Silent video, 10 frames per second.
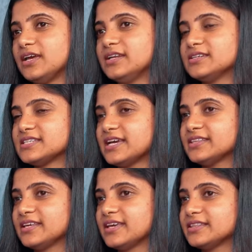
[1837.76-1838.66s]
in
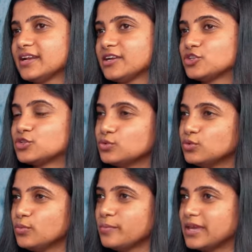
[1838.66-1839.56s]
design thinking there are
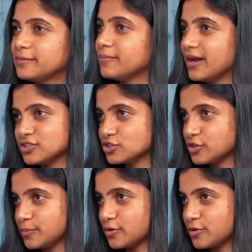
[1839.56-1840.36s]
two main parts to the